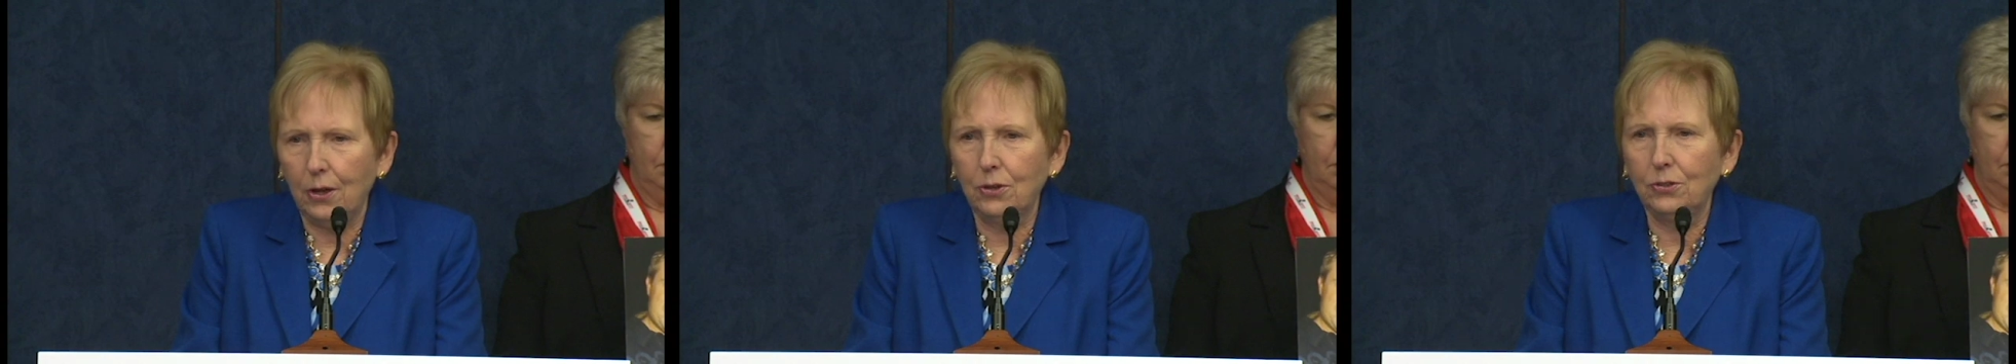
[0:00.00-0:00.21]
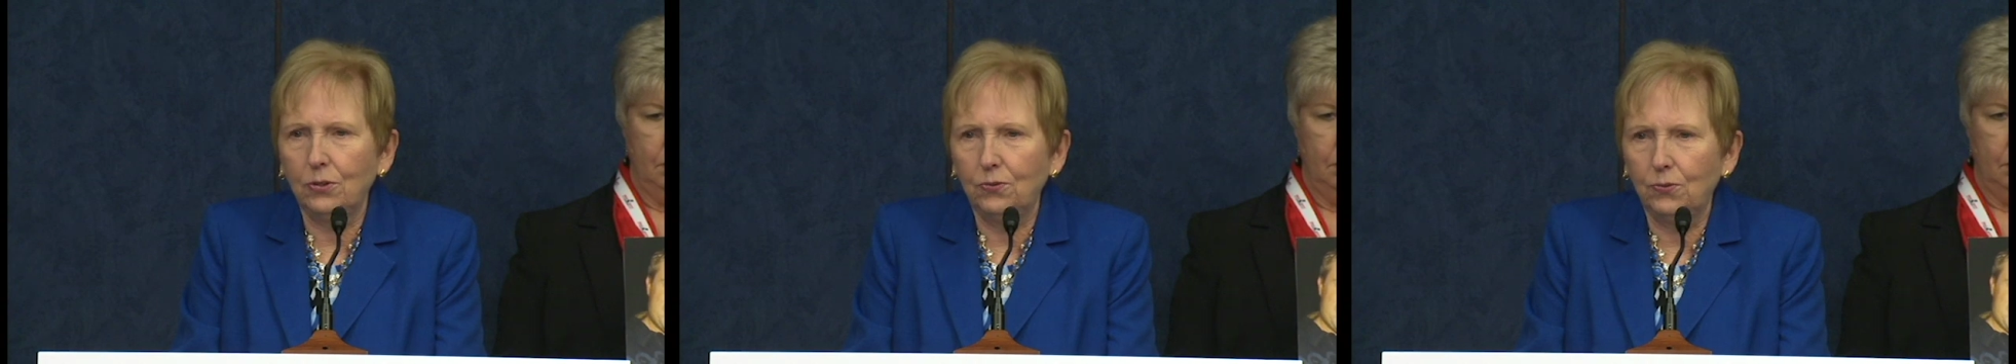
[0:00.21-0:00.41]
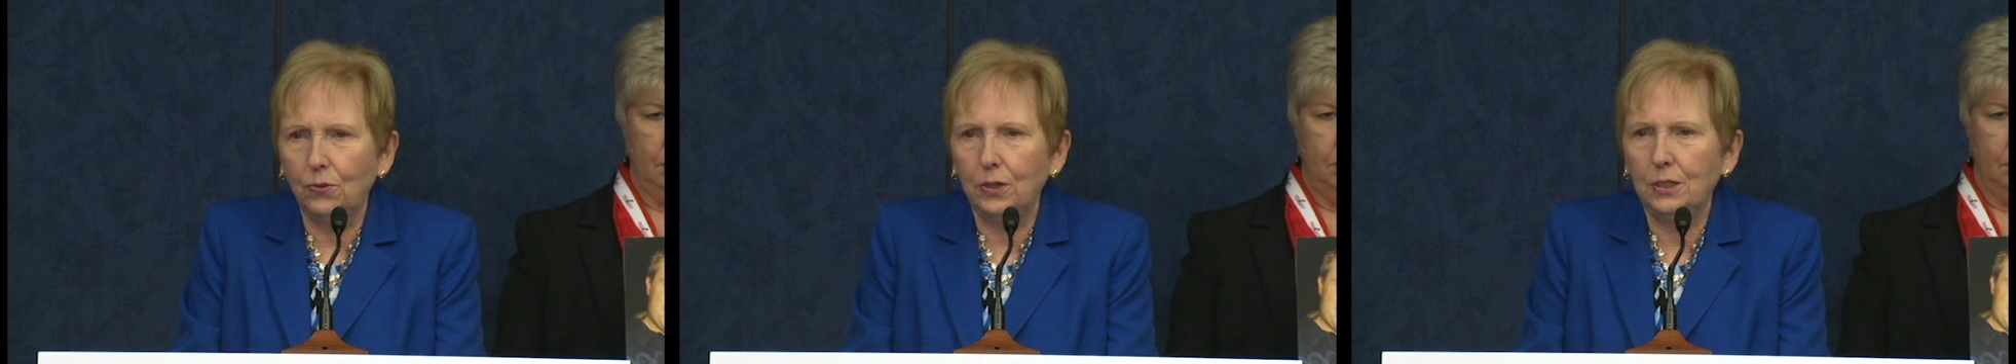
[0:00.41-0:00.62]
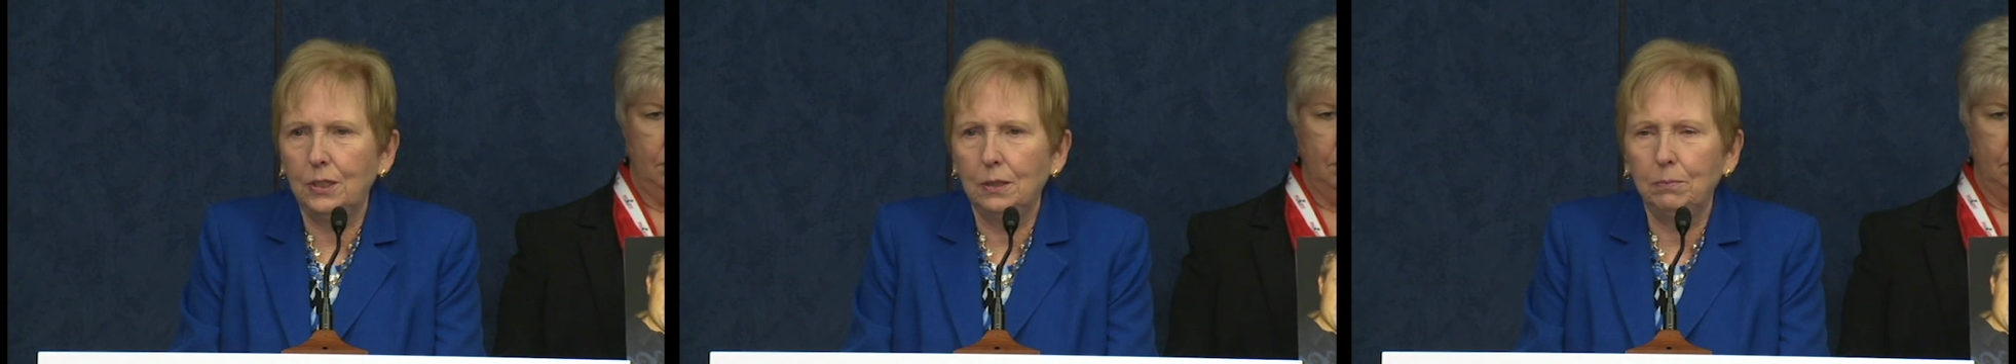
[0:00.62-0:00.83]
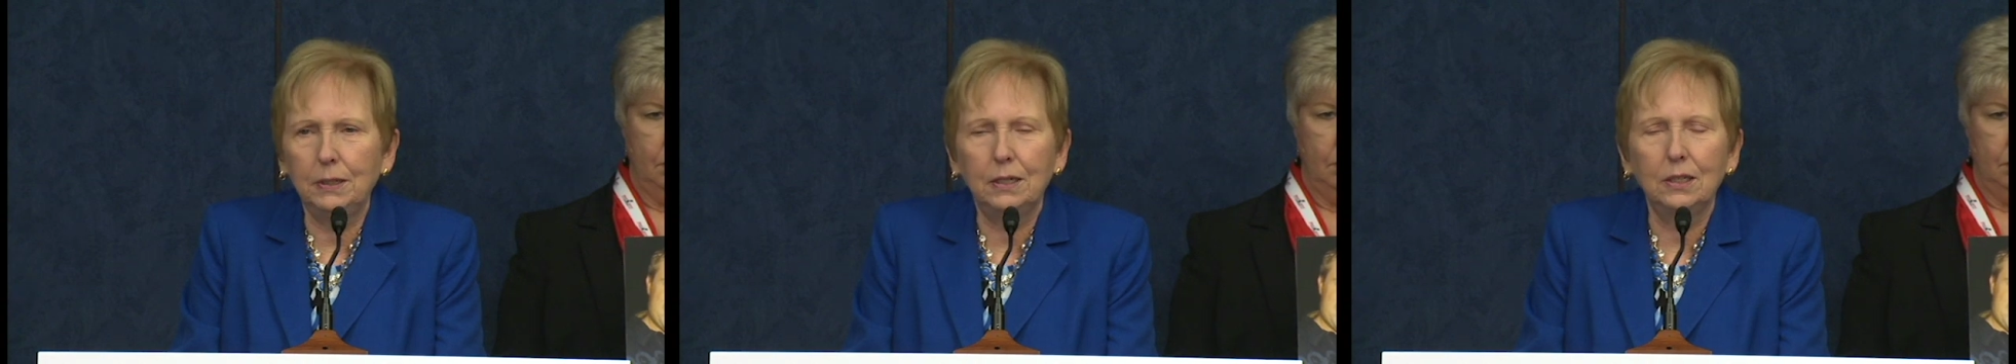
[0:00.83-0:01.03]
also
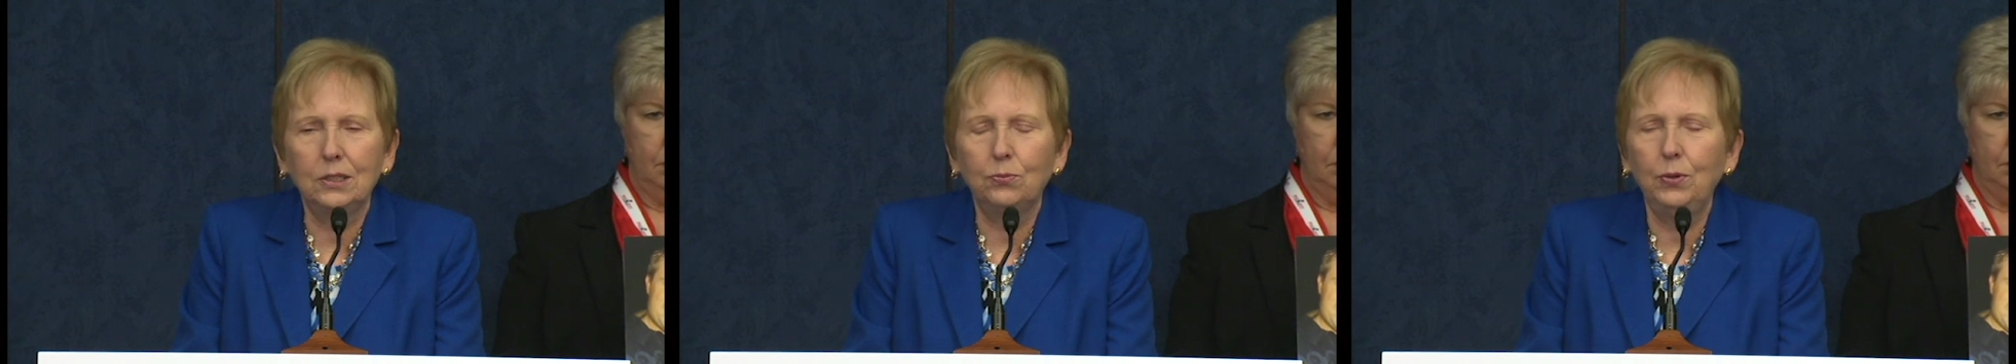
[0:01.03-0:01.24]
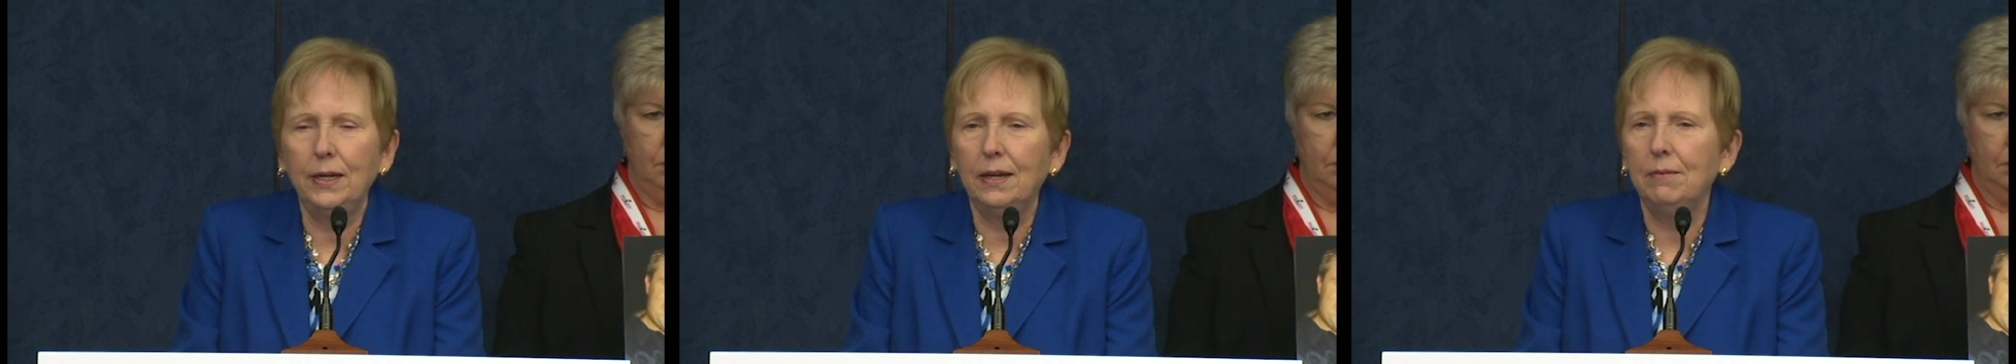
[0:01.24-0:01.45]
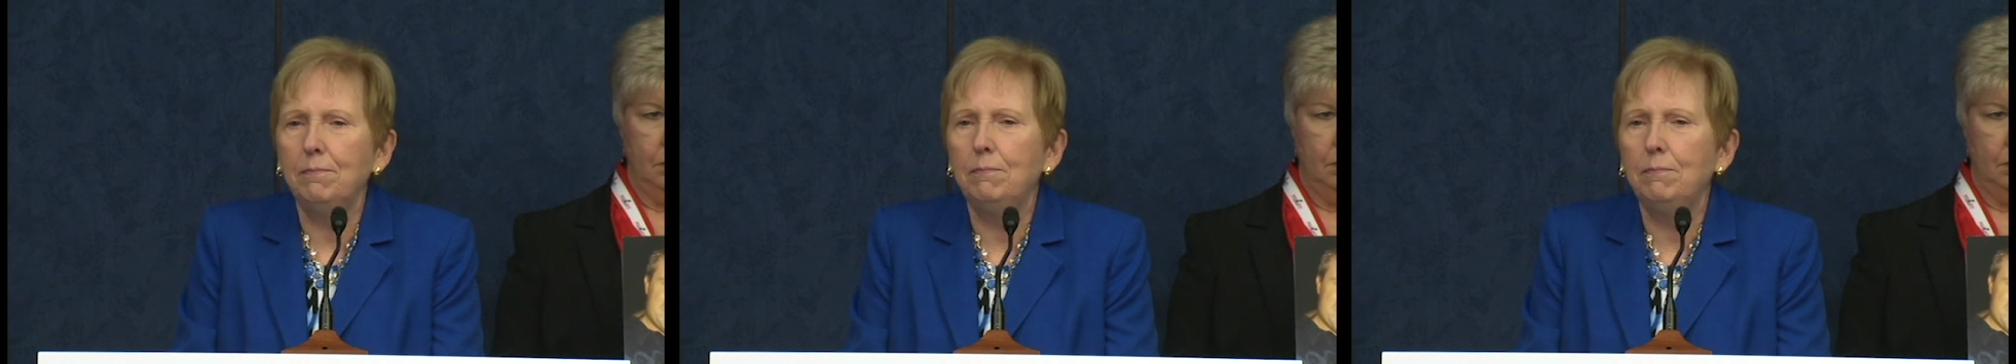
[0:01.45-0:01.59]
fortunate because we have